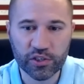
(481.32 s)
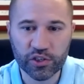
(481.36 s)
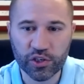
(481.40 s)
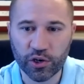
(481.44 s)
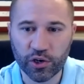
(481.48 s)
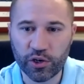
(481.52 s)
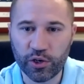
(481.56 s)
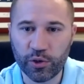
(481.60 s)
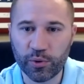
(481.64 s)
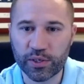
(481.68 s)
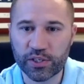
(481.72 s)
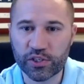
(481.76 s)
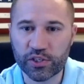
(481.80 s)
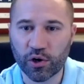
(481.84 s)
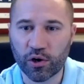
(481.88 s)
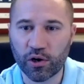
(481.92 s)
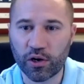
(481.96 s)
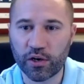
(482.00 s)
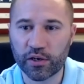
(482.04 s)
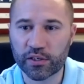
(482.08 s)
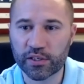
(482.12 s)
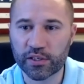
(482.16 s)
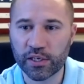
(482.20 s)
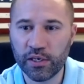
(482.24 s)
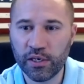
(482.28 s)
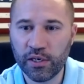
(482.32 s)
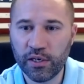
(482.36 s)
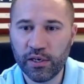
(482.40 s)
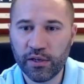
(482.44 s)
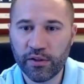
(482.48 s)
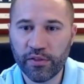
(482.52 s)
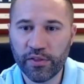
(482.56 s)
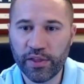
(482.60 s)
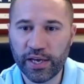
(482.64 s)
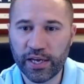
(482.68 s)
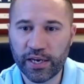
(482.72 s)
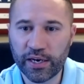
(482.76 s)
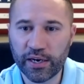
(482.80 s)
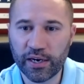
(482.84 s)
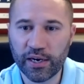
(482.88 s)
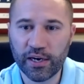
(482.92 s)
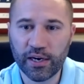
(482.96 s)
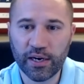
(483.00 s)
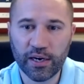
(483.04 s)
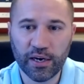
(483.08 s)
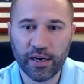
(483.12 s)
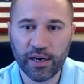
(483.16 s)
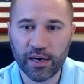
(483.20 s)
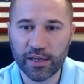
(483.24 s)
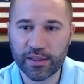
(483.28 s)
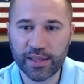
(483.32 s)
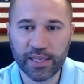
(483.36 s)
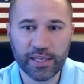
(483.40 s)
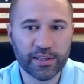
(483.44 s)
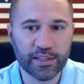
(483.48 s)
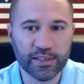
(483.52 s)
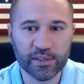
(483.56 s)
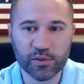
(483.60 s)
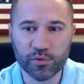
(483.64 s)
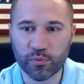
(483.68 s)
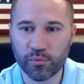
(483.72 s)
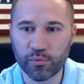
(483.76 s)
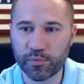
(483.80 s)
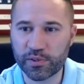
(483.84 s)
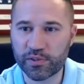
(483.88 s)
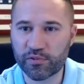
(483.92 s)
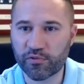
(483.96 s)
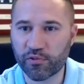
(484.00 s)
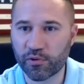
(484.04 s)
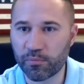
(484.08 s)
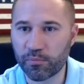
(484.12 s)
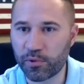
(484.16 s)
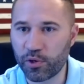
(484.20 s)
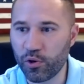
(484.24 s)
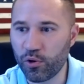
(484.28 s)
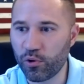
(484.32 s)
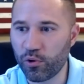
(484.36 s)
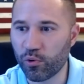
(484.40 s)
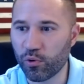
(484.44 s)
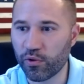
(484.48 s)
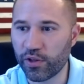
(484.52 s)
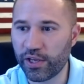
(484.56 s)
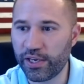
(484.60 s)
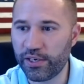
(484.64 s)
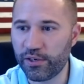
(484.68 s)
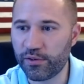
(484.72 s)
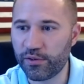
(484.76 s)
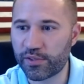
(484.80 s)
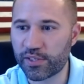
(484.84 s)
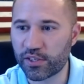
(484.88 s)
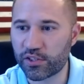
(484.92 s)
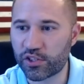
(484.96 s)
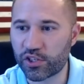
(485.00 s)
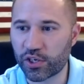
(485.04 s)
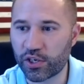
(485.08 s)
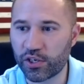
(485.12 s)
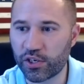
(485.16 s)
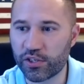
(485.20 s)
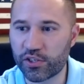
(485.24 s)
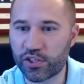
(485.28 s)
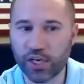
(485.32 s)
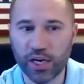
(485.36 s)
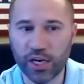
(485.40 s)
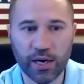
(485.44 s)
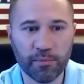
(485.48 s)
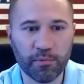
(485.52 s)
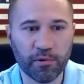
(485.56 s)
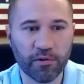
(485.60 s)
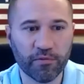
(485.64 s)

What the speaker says: to show you a chart that I think this one was from Google. They do such a good job